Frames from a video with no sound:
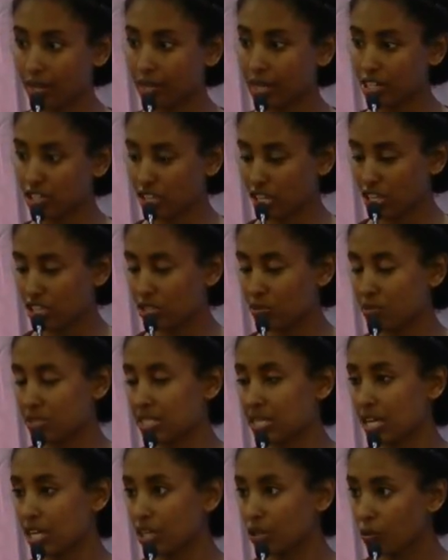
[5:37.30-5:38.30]
education was
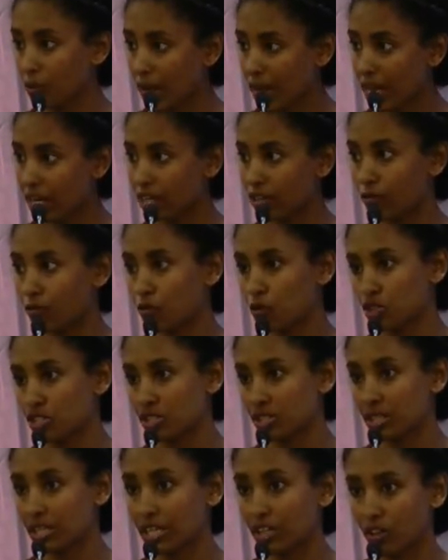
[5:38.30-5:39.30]
taken away, and
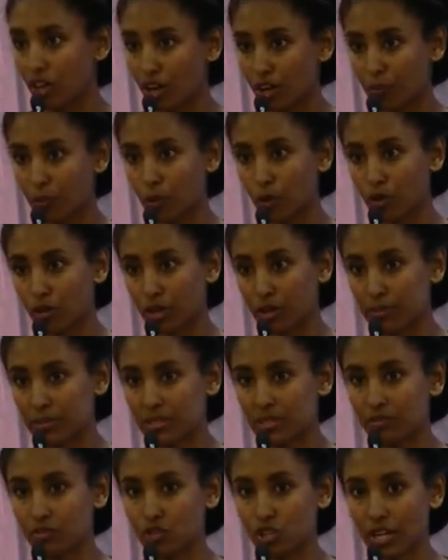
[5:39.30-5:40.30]
unfortunately a lot of
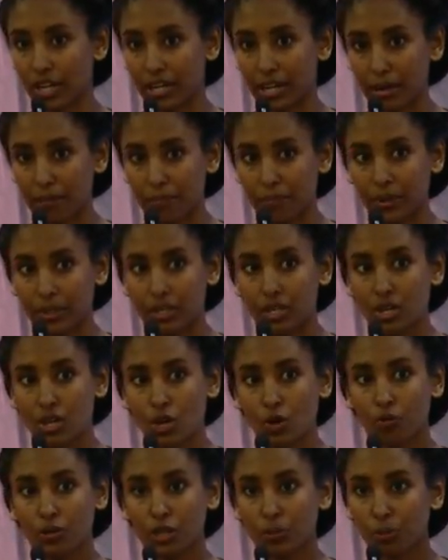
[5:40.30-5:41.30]
programs have dried up. But
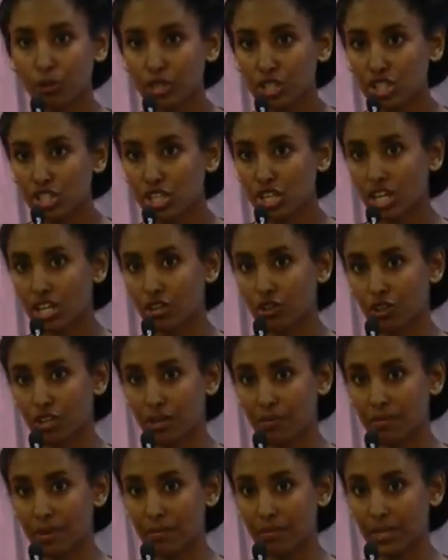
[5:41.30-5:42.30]
we appreciate your
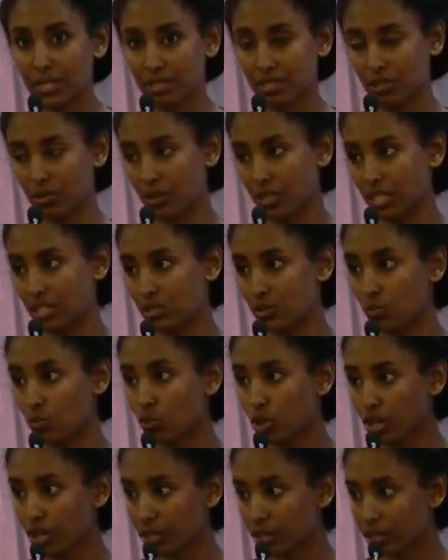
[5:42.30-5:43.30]
commitment to this
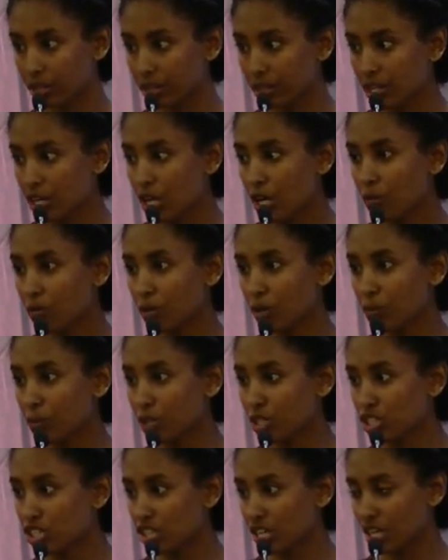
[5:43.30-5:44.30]
work. We
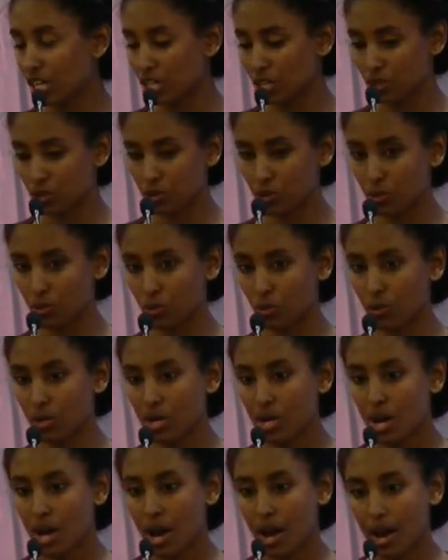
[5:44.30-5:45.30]
appreciate you
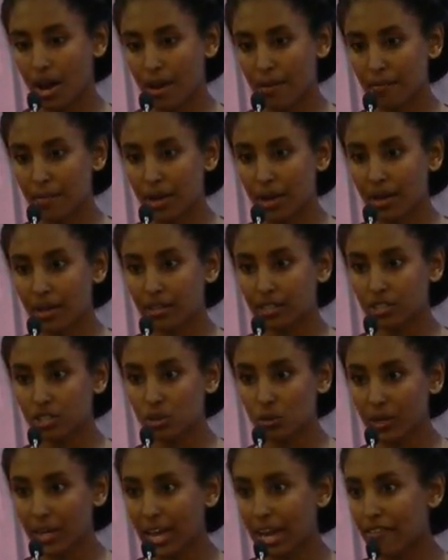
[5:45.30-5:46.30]

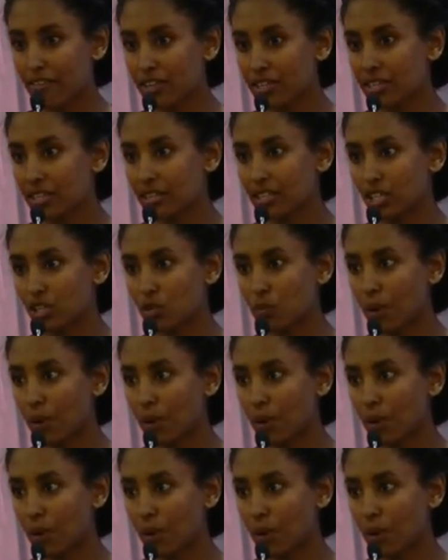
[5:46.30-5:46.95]
doing everything that you